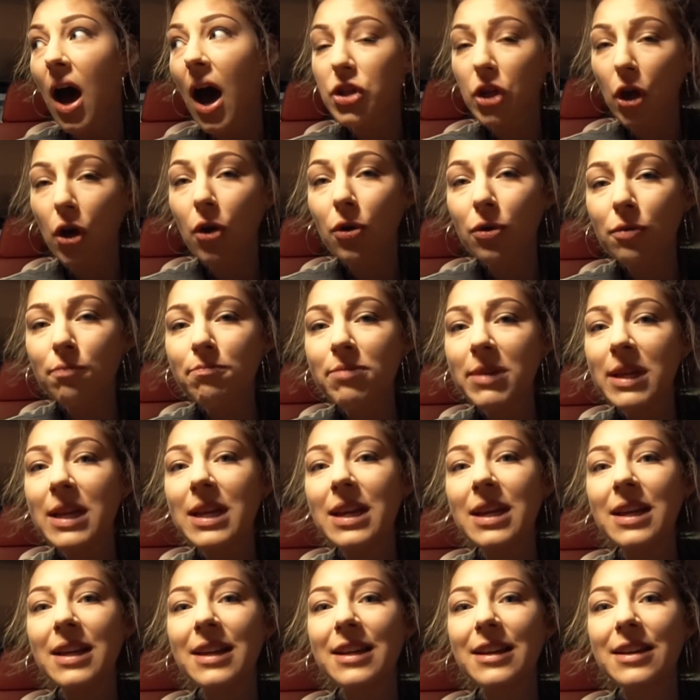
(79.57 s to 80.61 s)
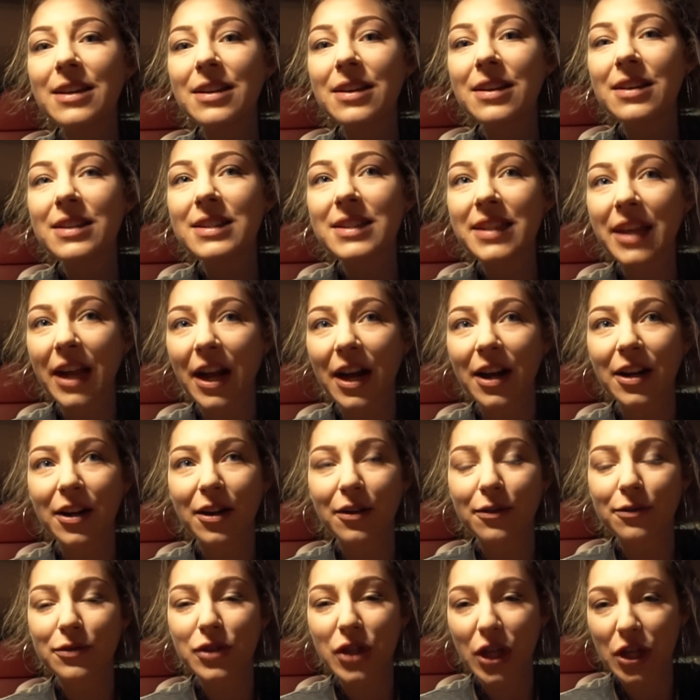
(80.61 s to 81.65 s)
Don't be scared
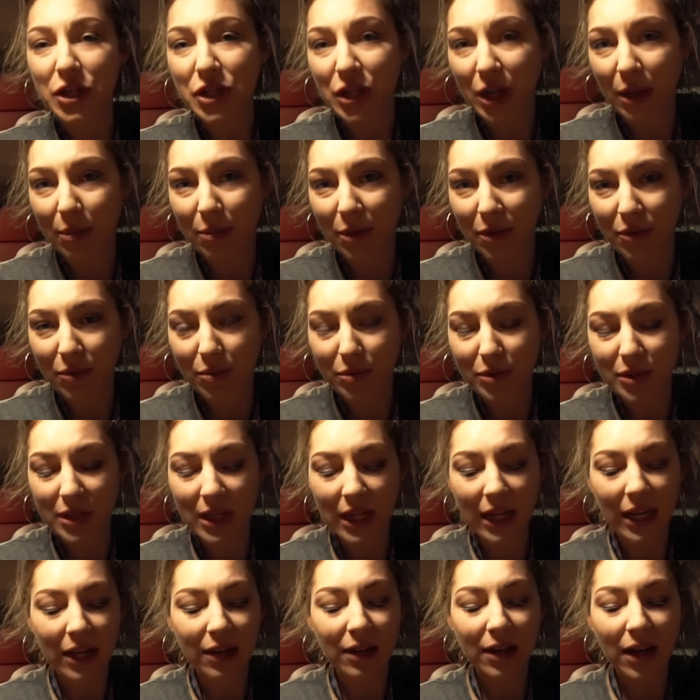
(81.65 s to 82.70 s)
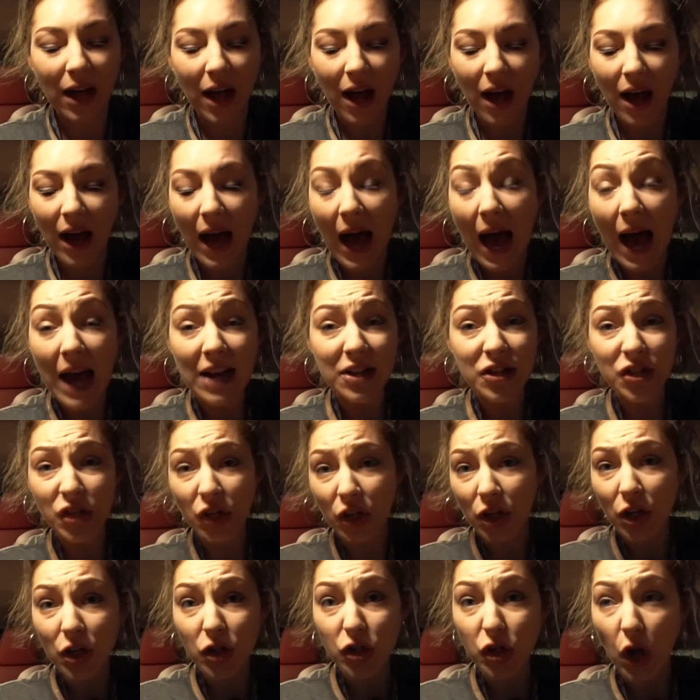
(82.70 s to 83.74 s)
of changing up your routine. Uh, I
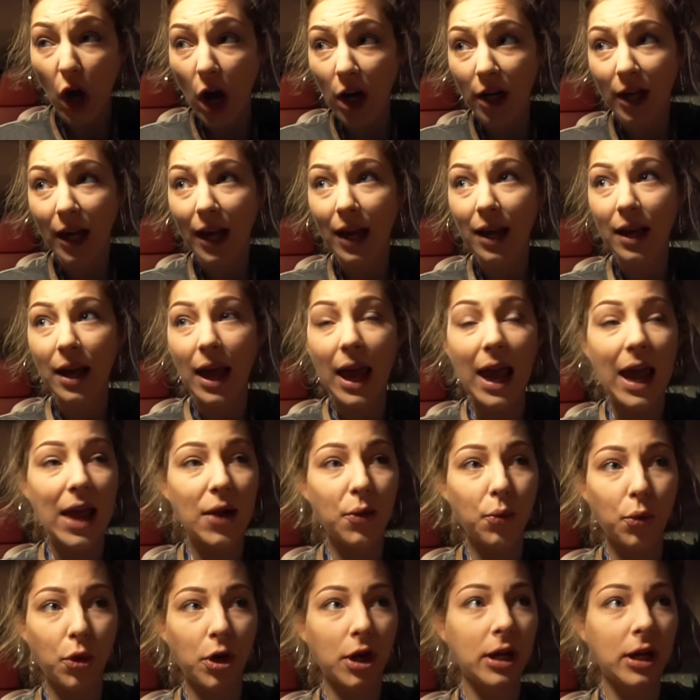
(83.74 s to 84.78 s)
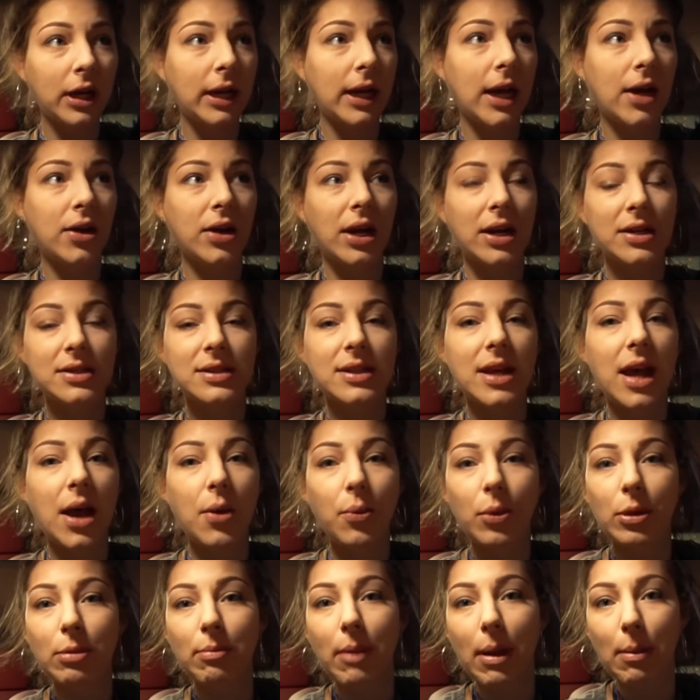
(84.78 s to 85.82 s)
started jogging and working out outside
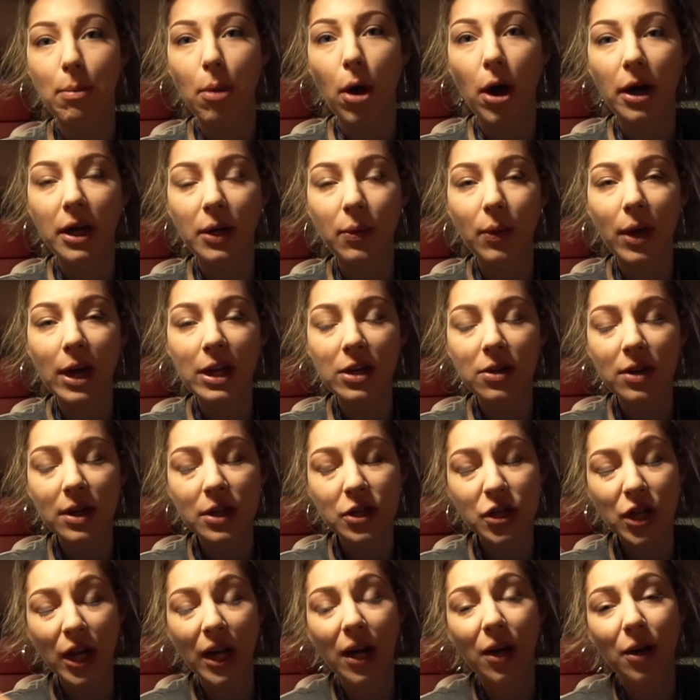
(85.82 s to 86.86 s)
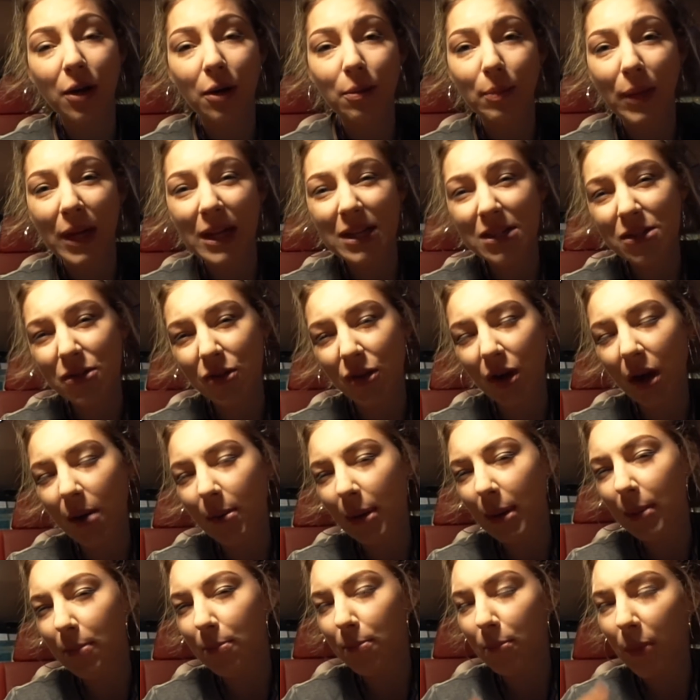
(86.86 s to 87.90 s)
with my body weight. You can check out on my Instagram.
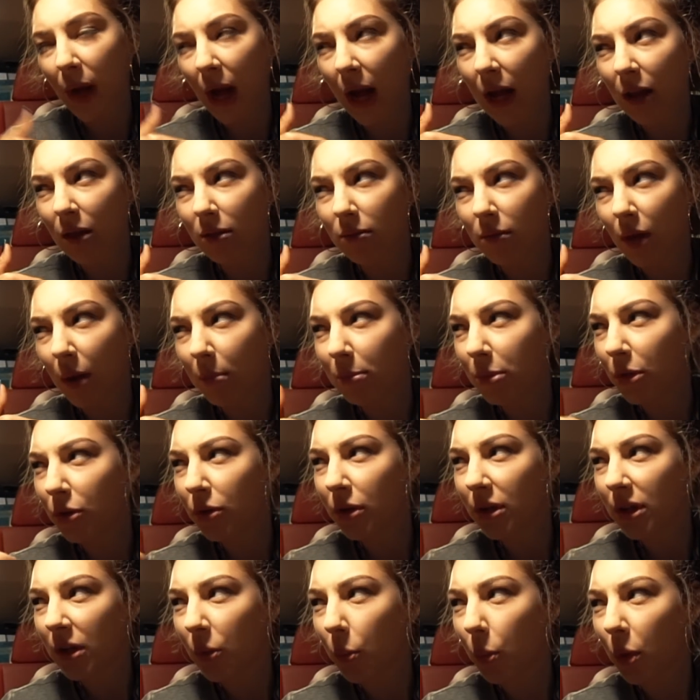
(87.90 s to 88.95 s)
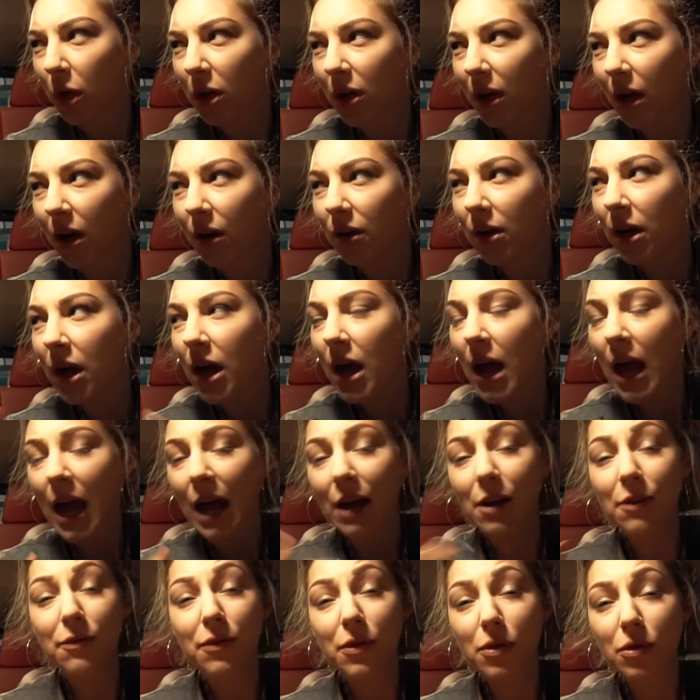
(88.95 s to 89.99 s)
I've, I uploaded a workout.
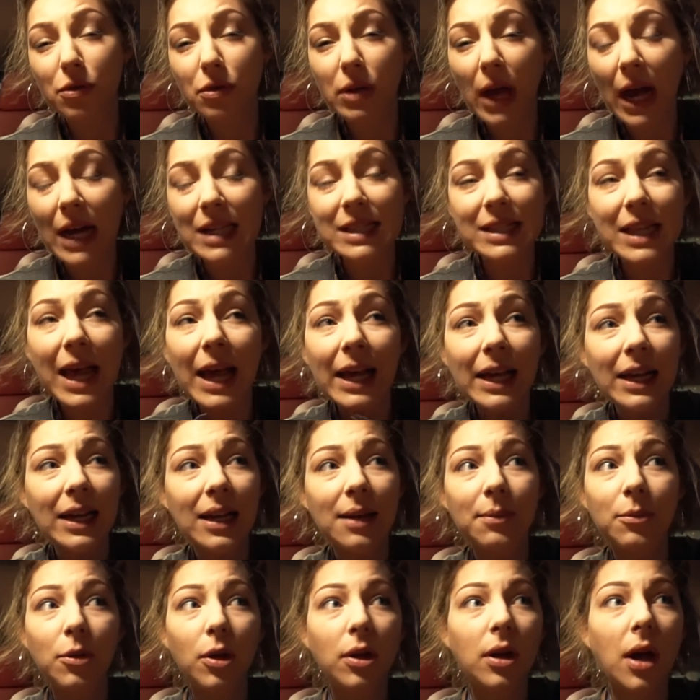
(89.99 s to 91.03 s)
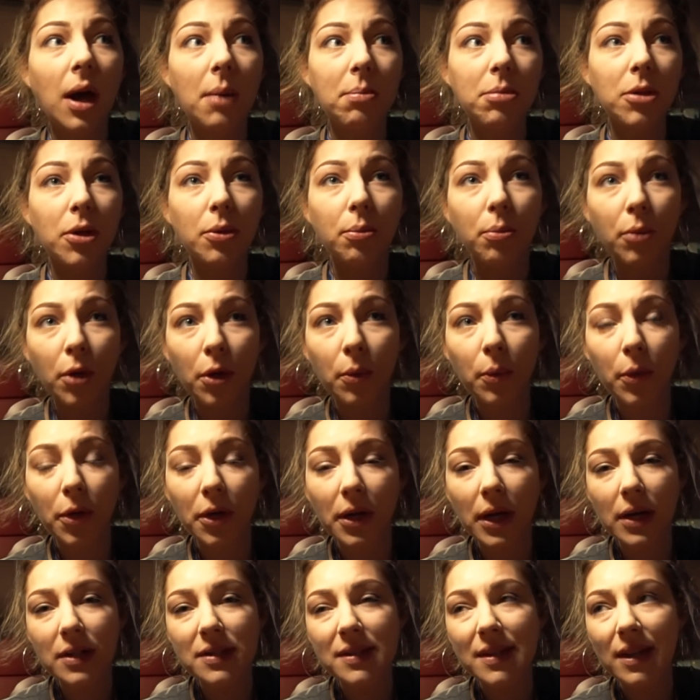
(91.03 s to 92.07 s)
And if you guys like it, I'm going to upload more
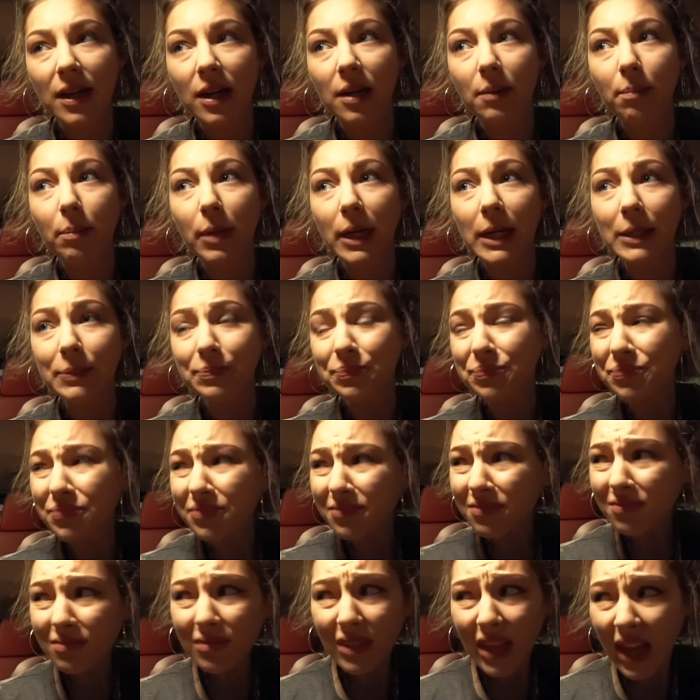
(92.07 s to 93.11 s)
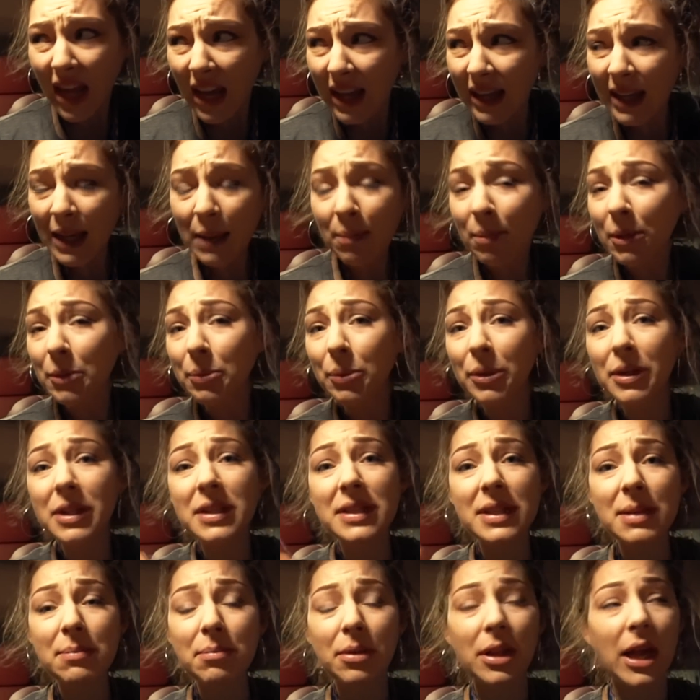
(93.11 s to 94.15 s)
workouts there. But I keep it pretty
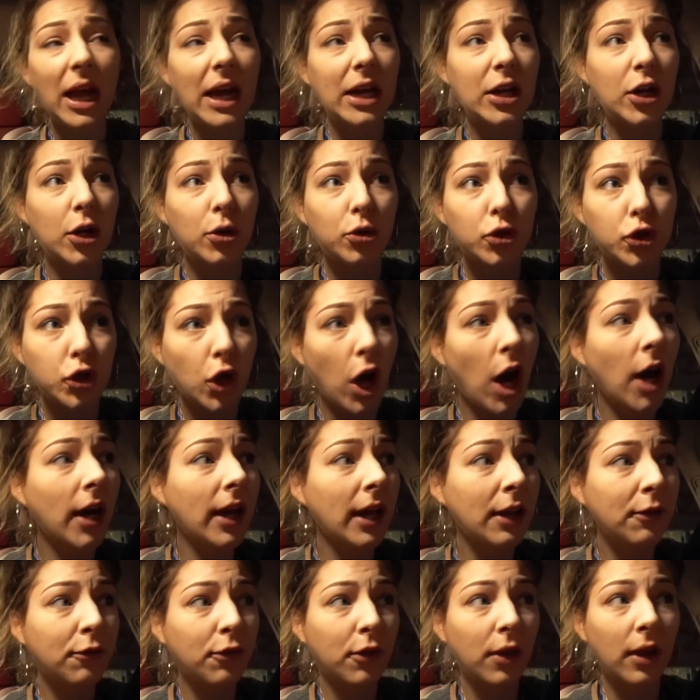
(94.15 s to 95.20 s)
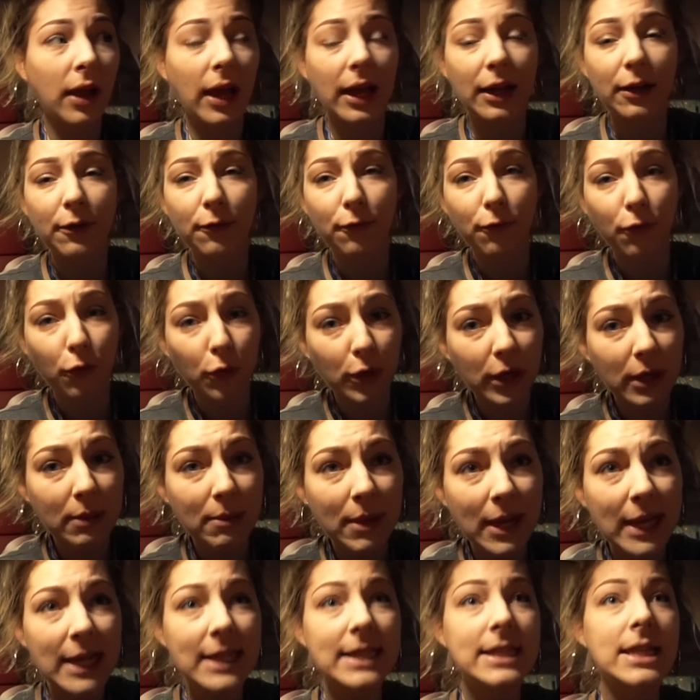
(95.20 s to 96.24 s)
simple. I go jogging for like 40
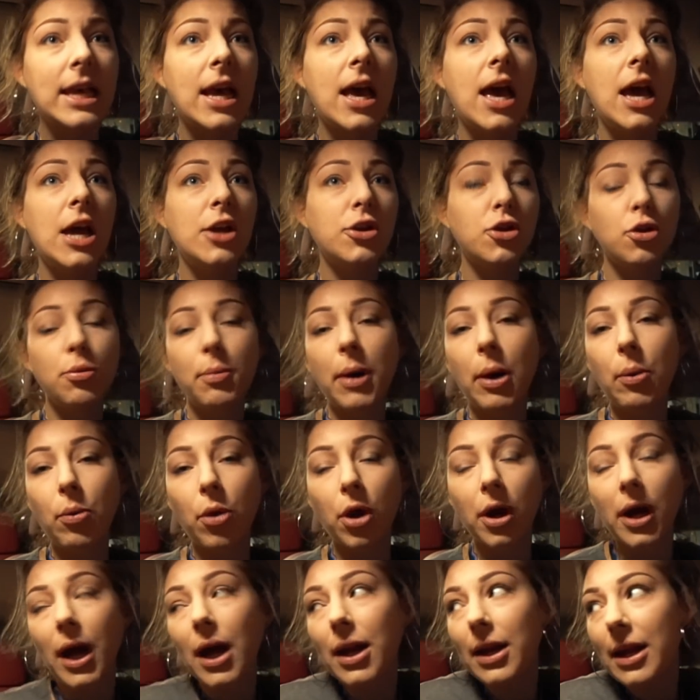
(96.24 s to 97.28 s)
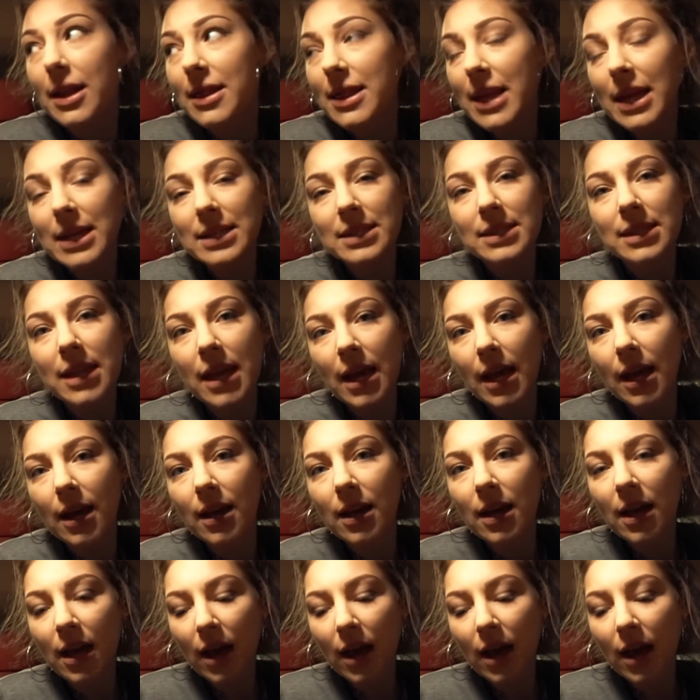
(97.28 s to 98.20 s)
minutes, do my workout, and that's it.